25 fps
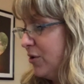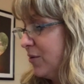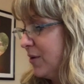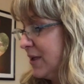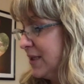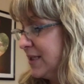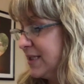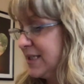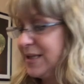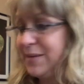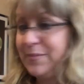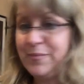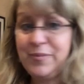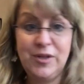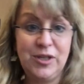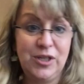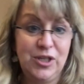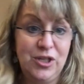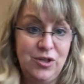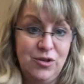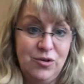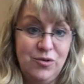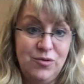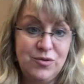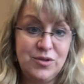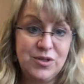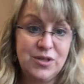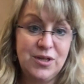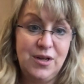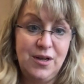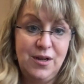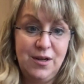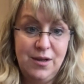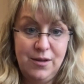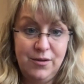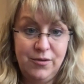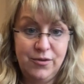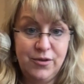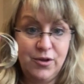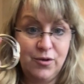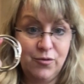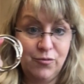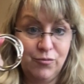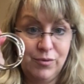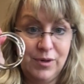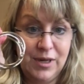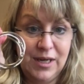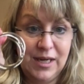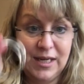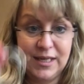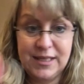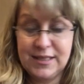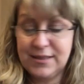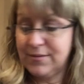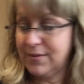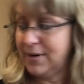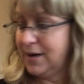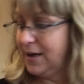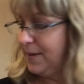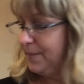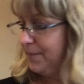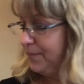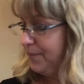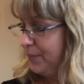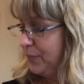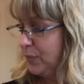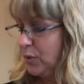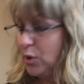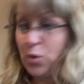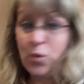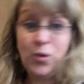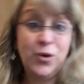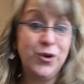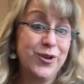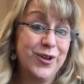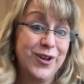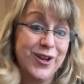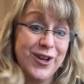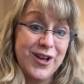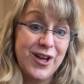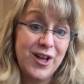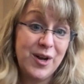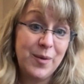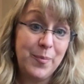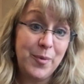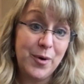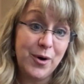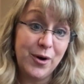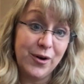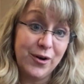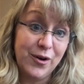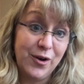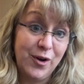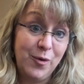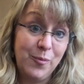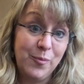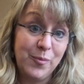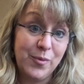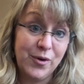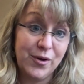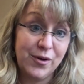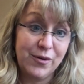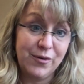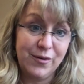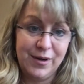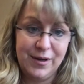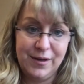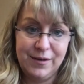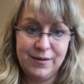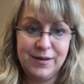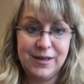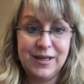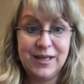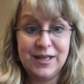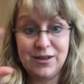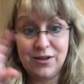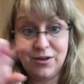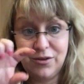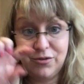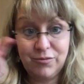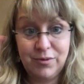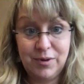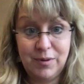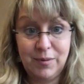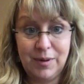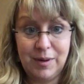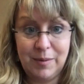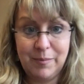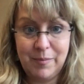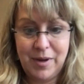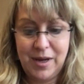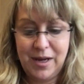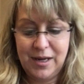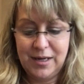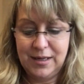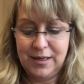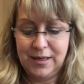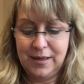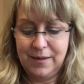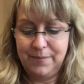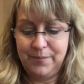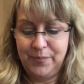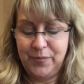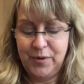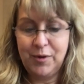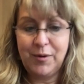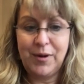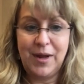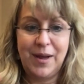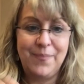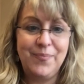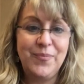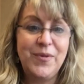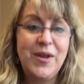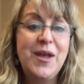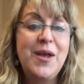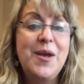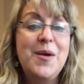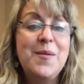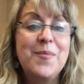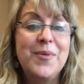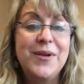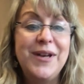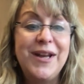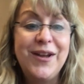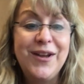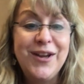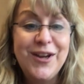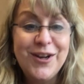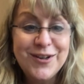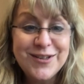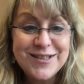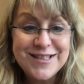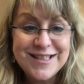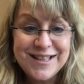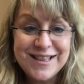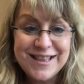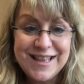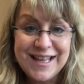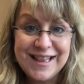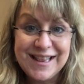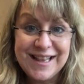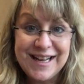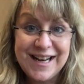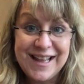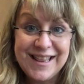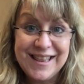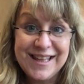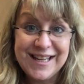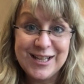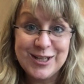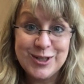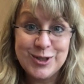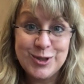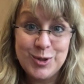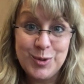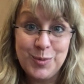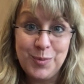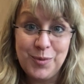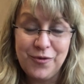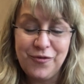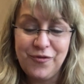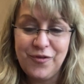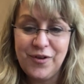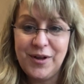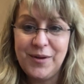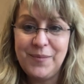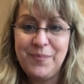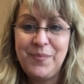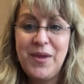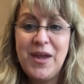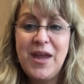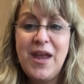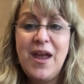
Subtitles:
simply use the rings, right? Or you can cut apart a notebook, right, and get the 3-ring binding. Okay, but now here's the thing that I think is super fun.